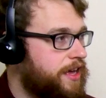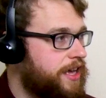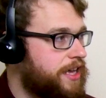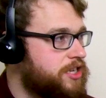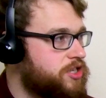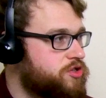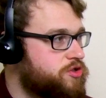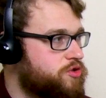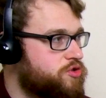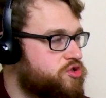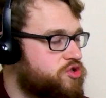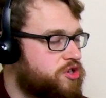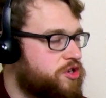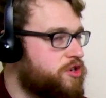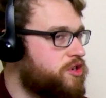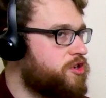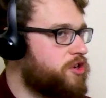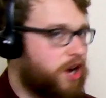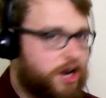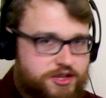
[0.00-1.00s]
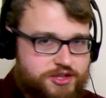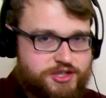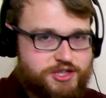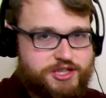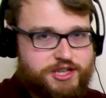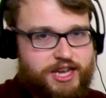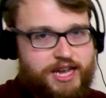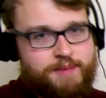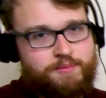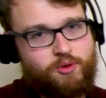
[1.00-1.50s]
is you should not
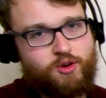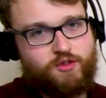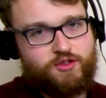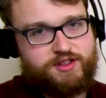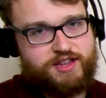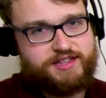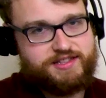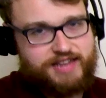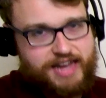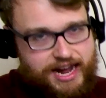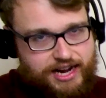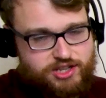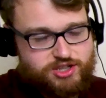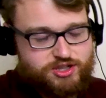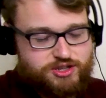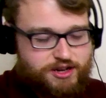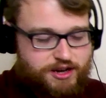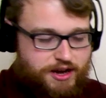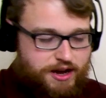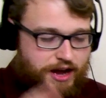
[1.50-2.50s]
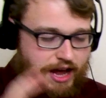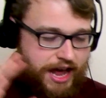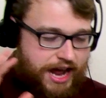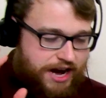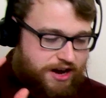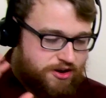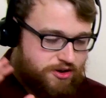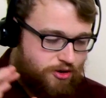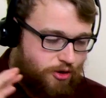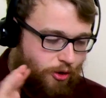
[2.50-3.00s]
skim over the text.
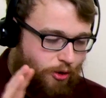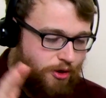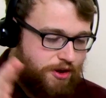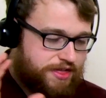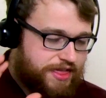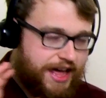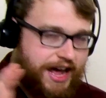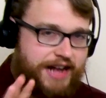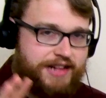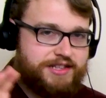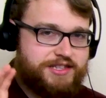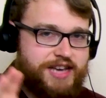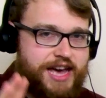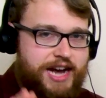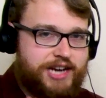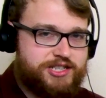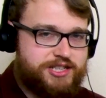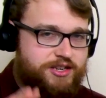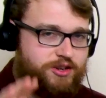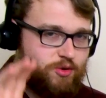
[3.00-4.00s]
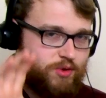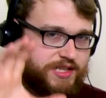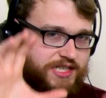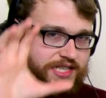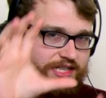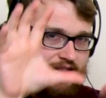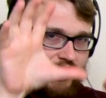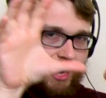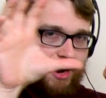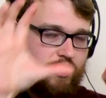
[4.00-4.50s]
Ignore that text. I know it's
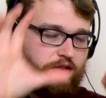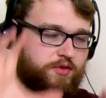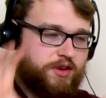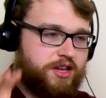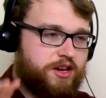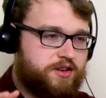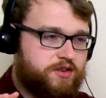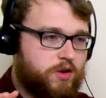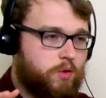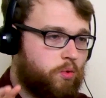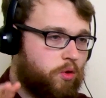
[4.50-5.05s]
there, 300